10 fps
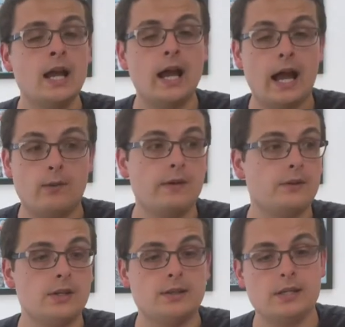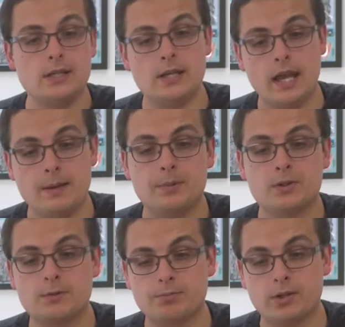However, the
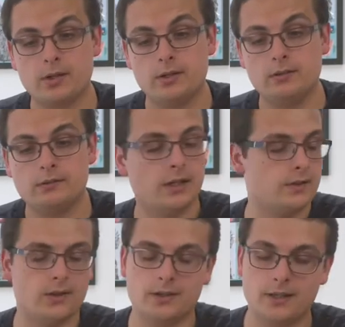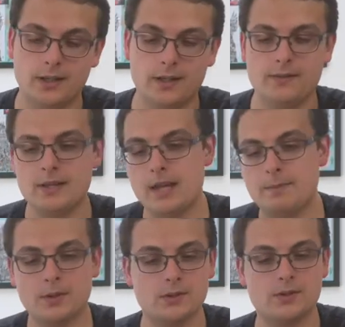AirPods Pro, the
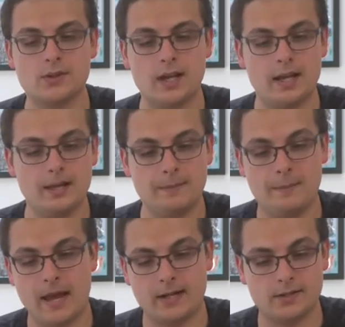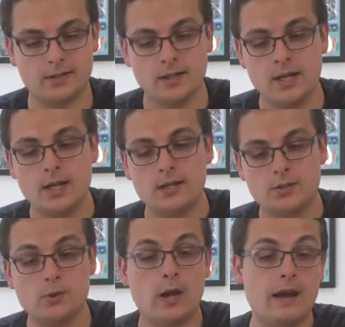AirPods Max
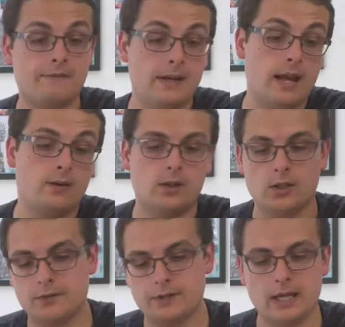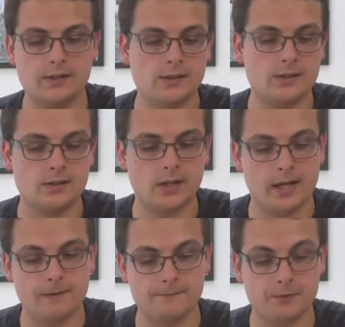do have now a lot of cases
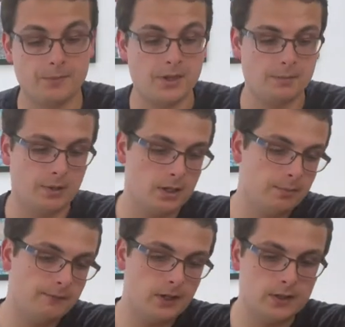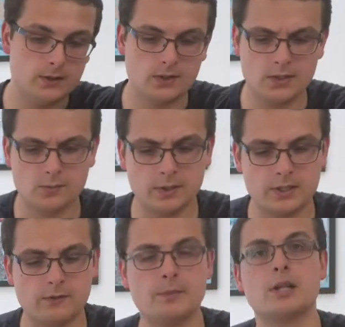from third-party providers. This one is
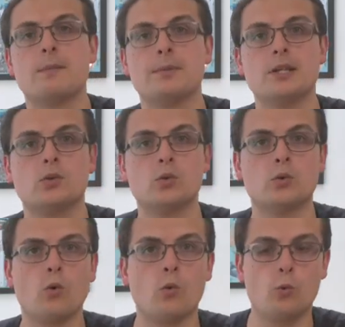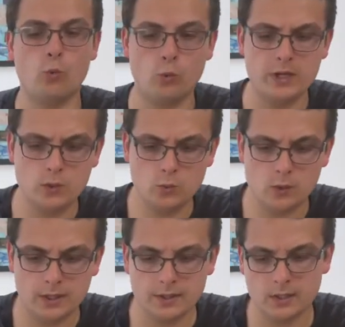from a company called Winu,
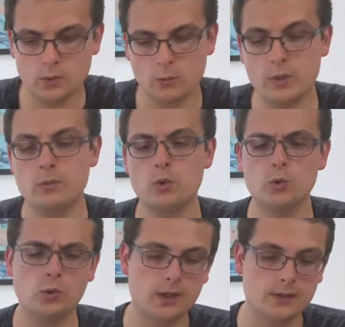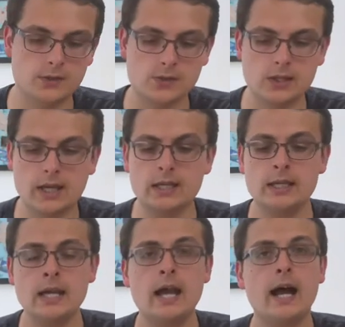I think, or Wewu, I should say.
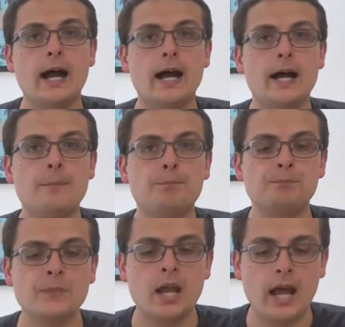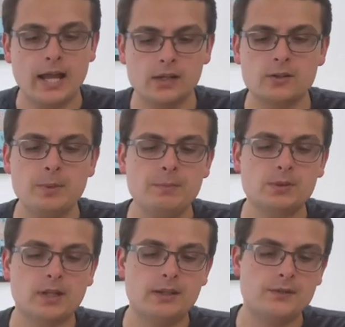And a lot of people
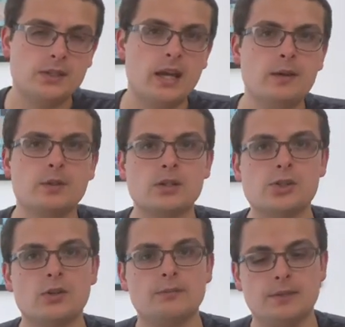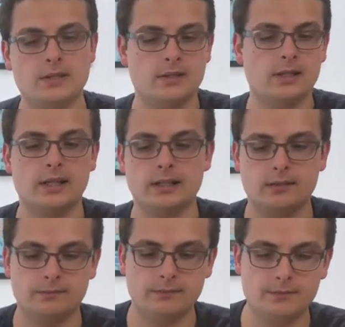kind of say when I show them this, they're like,
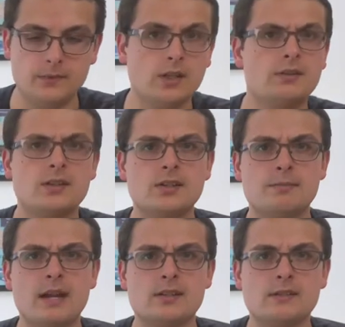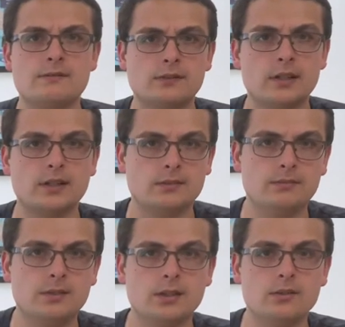you know, this is massive. Like,
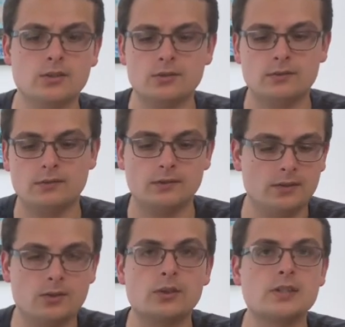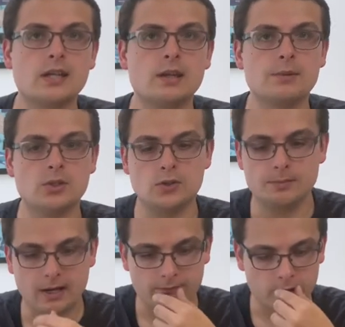you know, you're taking up a huge
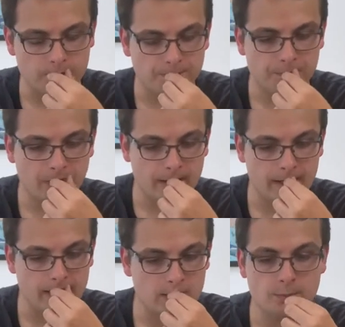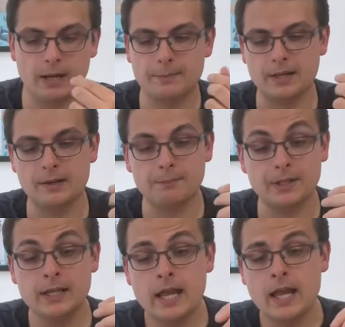amount of room in your backpack.
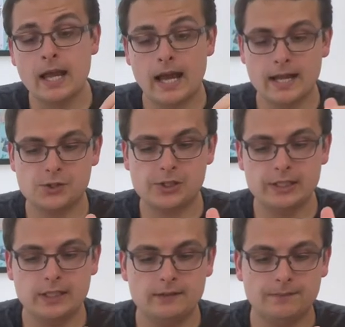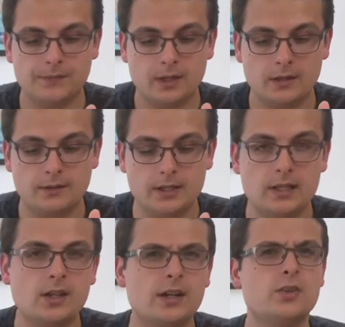But actually, the
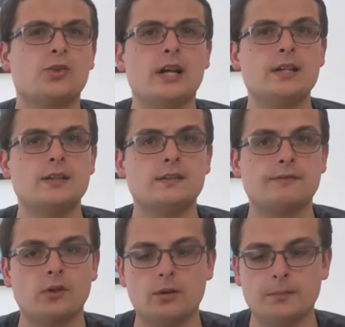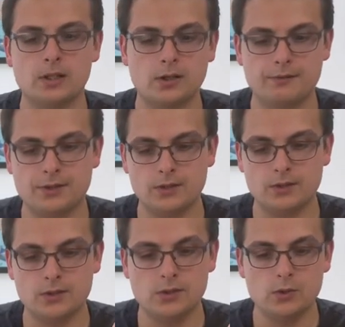kind of trend from a lot of
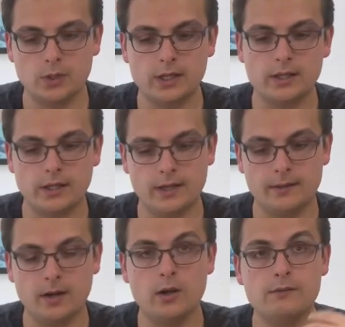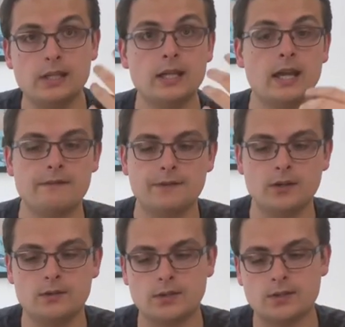the newer over-the-ear
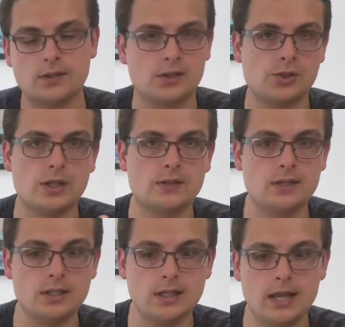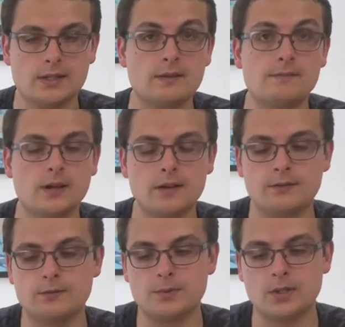headphones, such as the XM5s
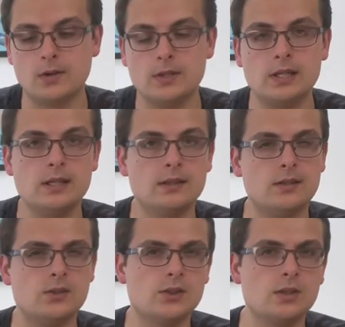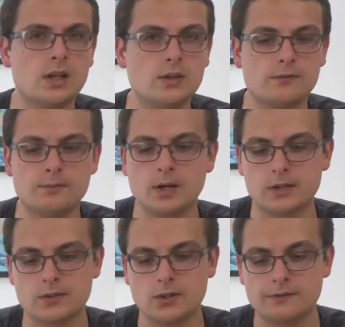from Sony, the Studios from
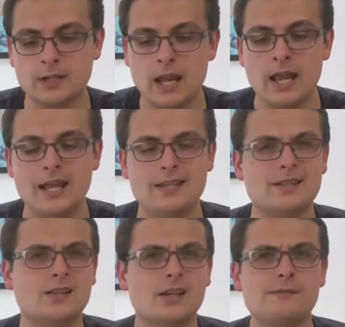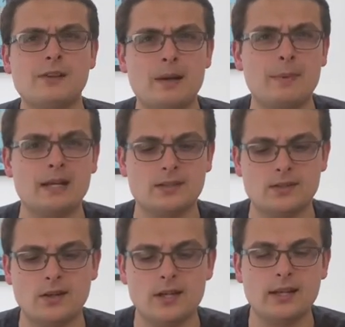Microsoft, is this kind of flat pack design.